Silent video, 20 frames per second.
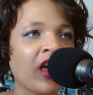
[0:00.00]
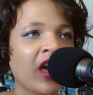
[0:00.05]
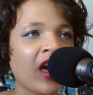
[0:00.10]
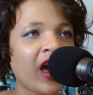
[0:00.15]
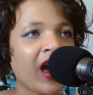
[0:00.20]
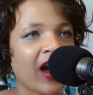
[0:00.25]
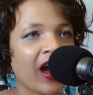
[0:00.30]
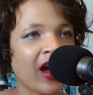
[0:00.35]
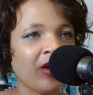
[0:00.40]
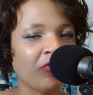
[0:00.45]

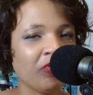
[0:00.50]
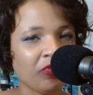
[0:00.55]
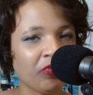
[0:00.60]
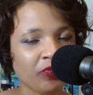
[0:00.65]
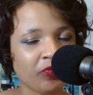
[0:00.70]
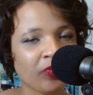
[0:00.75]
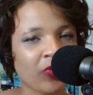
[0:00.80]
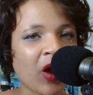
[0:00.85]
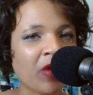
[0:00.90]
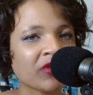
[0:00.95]
I
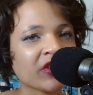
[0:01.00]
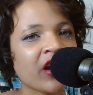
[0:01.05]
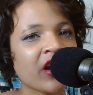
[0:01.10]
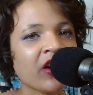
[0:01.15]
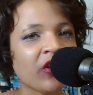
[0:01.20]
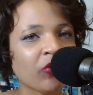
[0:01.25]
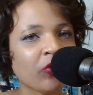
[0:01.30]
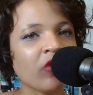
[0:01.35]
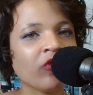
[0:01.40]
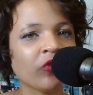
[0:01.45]
was
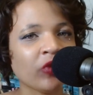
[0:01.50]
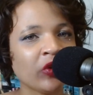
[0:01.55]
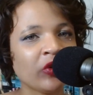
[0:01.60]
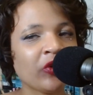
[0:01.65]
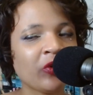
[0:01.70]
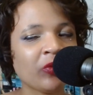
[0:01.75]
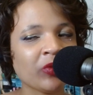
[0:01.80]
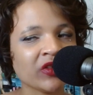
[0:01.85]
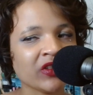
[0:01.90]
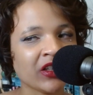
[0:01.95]
kind of thrown for a
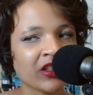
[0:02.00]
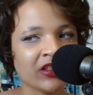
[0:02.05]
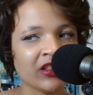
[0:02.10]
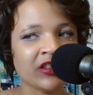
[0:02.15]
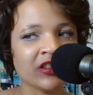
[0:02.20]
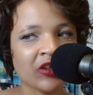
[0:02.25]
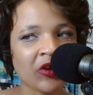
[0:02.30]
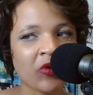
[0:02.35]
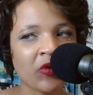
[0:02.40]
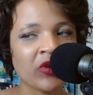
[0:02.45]
loop because I
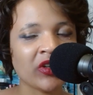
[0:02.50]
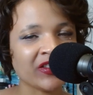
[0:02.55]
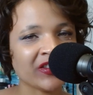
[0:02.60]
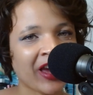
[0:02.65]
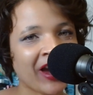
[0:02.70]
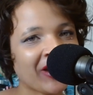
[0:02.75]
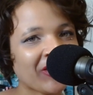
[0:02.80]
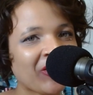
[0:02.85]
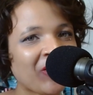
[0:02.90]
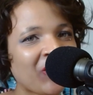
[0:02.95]
didn't know
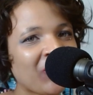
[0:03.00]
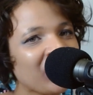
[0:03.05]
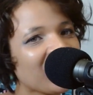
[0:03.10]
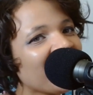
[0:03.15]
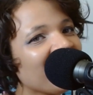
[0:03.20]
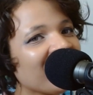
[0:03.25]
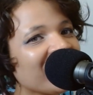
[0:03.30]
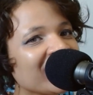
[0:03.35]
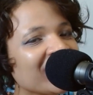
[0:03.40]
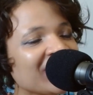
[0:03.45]
exactly what
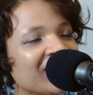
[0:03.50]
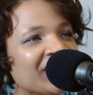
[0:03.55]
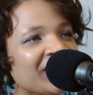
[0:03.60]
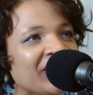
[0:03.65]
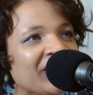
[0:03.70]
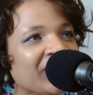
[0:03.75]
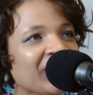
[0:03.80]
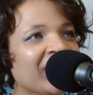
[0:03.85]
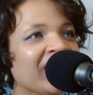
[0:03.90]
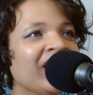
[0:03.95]
I wanted to
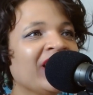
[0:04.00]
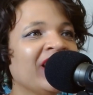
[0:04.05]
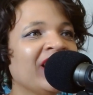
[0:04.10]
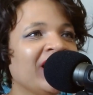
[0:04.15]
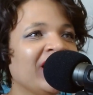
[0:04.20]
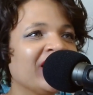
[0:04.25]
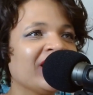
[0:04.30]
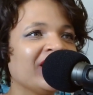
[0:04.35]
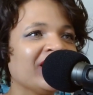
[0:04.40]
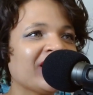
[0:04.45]
do,
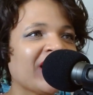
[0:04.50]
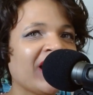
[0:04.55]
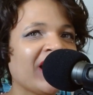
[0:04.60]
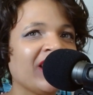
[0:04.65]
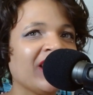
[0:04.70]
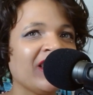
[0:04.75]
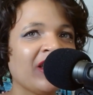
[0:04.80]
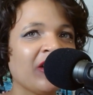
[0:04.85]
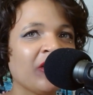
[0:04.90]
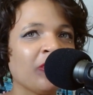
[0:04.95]
because I
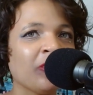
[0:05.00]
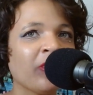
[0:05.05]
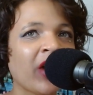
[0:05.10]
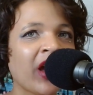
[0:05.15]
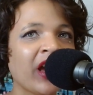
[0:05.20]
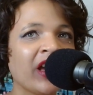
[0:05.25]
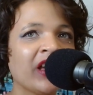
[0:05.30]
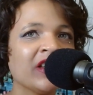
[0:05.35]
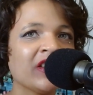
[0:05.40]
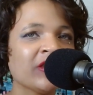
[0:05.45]

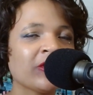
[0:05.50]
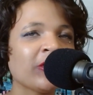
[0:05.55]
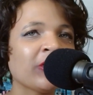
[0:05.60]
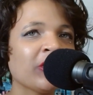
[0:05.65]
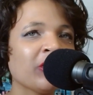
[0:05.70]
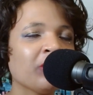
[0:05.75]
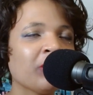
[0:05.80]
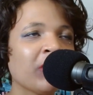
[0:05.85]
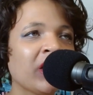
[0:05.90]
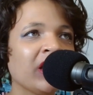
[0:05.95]
had
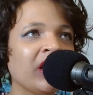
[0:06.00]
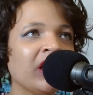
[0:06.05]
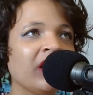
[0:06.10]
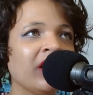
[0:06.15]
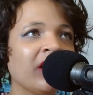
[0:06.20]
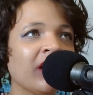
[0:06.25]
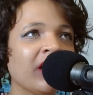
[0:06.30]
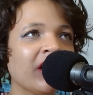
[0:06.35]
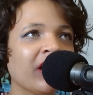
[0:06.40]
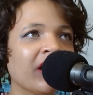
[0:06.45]
started
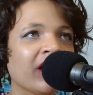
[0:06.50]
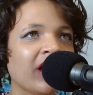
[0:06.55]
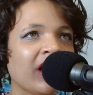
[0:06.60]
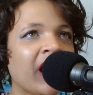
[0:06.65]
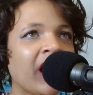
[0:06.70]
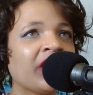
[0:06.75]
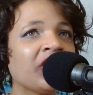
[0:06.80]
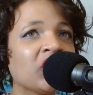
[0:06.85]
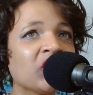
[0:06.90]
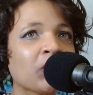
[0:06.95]
making,
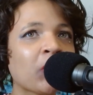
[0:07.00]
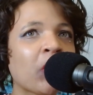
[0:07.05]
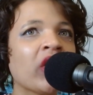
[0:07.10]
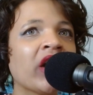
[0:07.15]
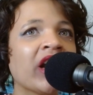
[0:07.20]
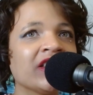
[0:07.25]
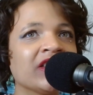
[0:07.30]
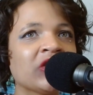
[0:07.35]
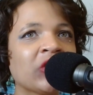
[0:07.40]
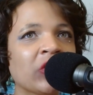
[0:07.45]
at this
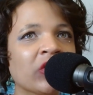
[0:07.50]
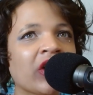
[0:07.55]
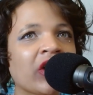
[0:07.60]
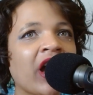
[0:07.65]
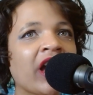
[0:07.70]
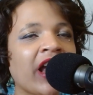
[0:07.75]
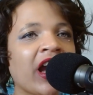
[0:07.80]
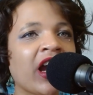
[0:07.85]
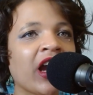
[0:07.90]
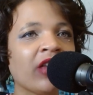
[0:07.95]
point I still
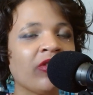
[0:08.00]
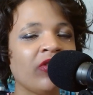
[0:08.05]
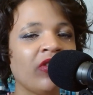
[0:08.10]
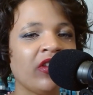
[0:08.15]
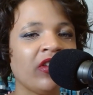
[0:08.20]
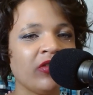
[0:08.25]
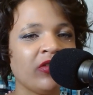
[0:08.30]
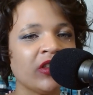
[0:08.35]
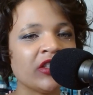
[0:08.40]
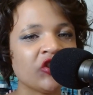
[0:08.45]
kind of had
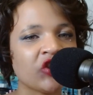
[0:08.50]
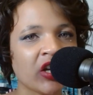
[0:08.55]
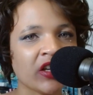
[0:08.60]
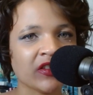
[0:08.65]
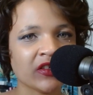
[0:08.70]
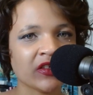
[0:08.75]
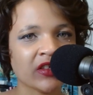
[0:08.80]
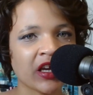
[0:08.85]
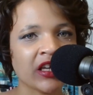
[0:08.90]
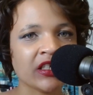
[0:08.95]
the
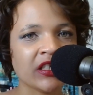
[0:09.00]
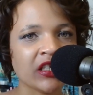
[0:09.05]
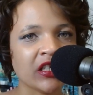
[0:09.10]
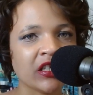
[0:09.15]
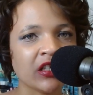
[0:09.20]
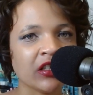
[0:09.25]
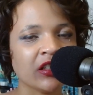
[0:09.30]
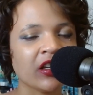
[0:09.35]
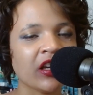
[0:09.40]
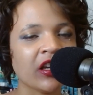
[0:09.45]
chest
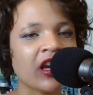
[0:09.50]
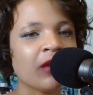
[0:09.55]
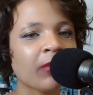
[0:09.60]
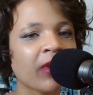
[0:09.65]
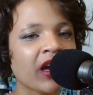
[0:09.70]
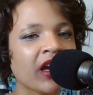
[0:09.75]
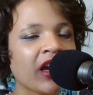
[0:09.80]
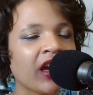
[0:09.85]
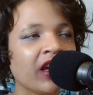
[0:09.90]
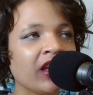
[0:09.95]
idea in
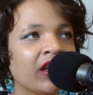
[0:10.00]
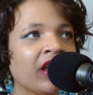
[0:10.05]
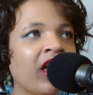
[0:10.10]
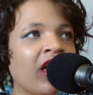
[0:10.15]
my head,